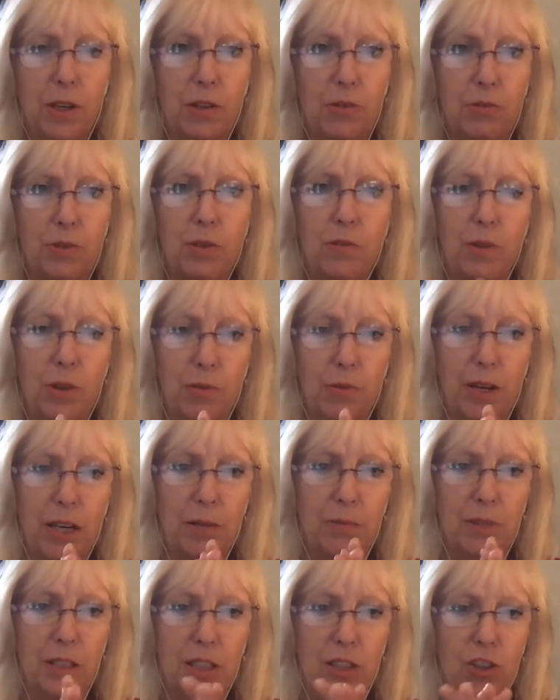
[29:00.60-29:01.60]
through with what
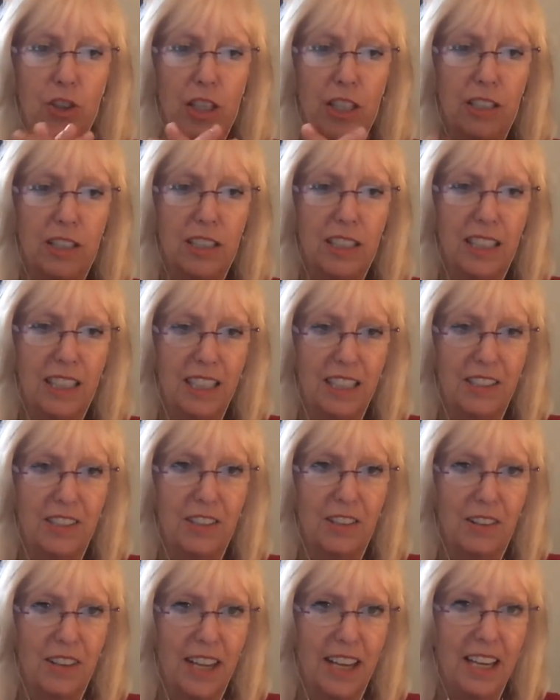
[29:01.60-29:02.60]
I'm suggesting here.
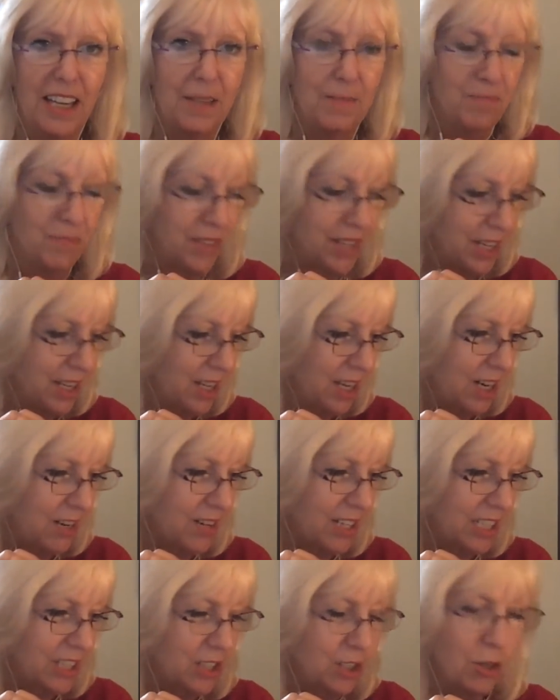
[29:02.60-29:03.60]
Okay. All
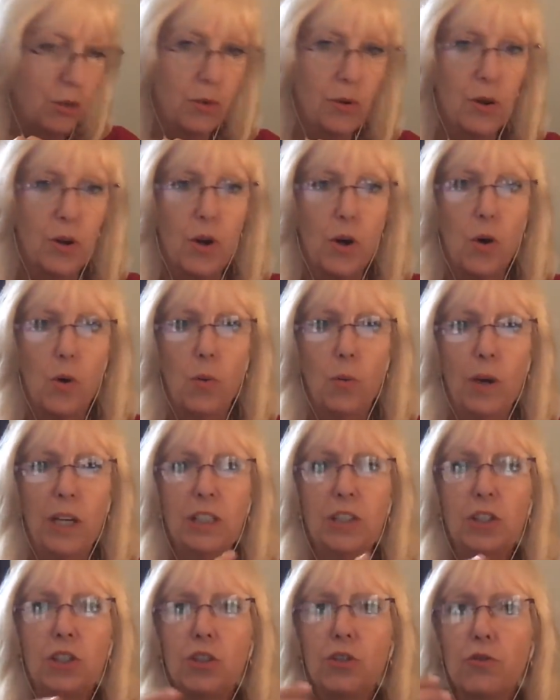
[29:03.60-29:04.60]
right. So
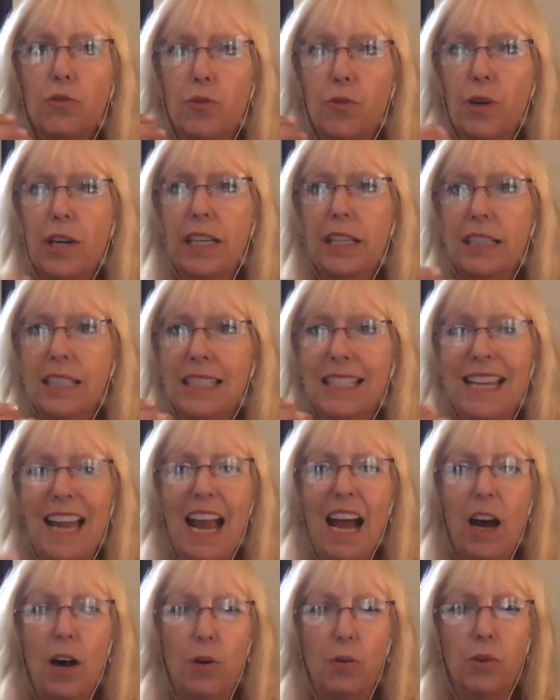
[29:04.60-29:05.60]
once you've written
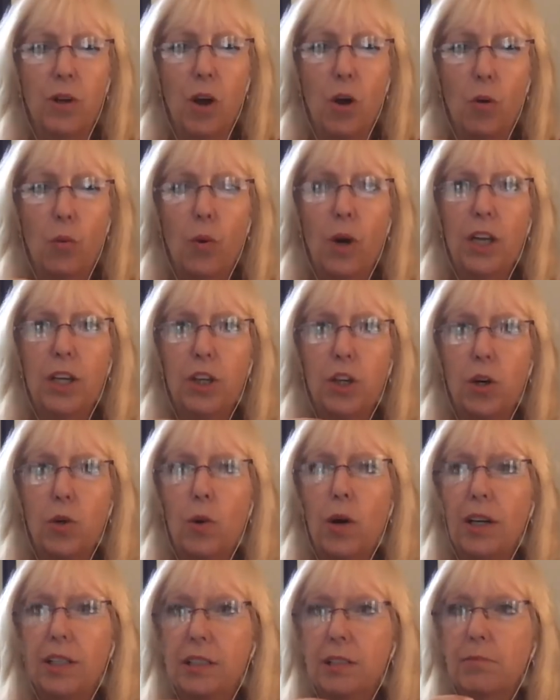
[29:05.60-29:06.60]
down what your
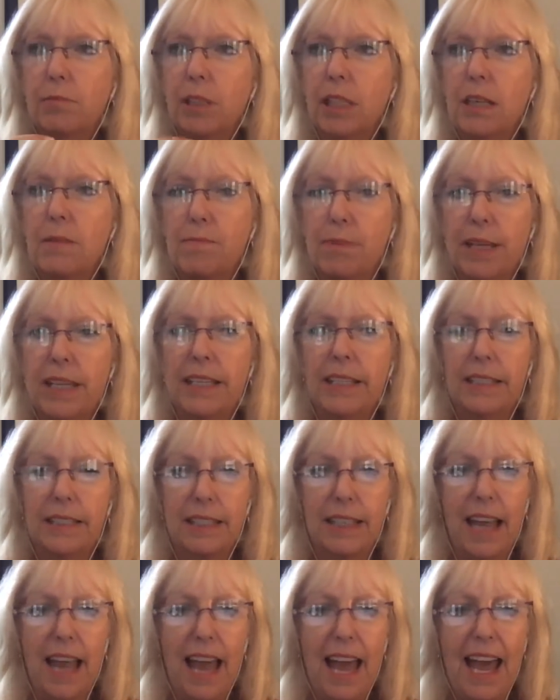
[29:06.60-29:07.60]
quantum leap is
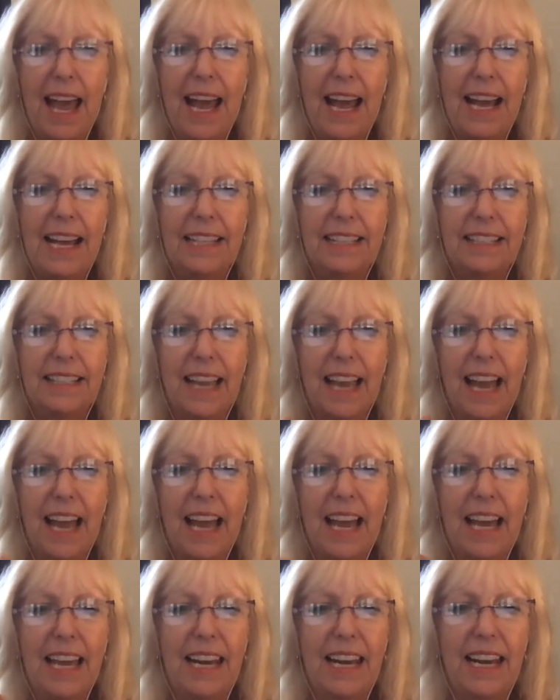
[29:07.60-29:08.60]
as
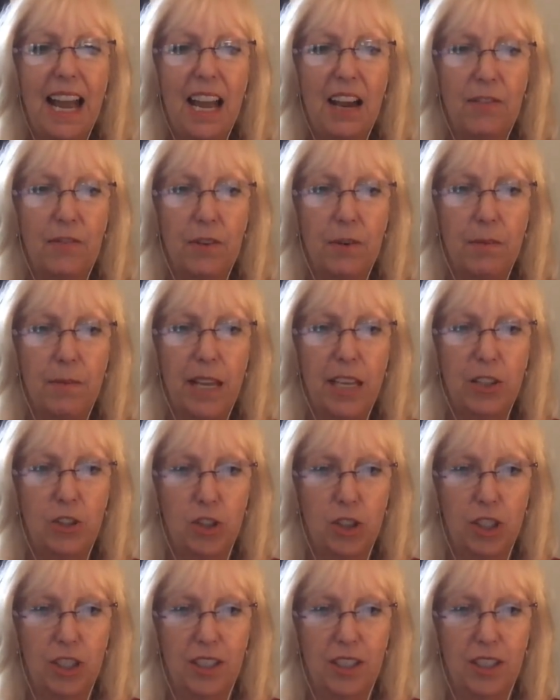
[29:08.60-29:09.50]
an affirmation.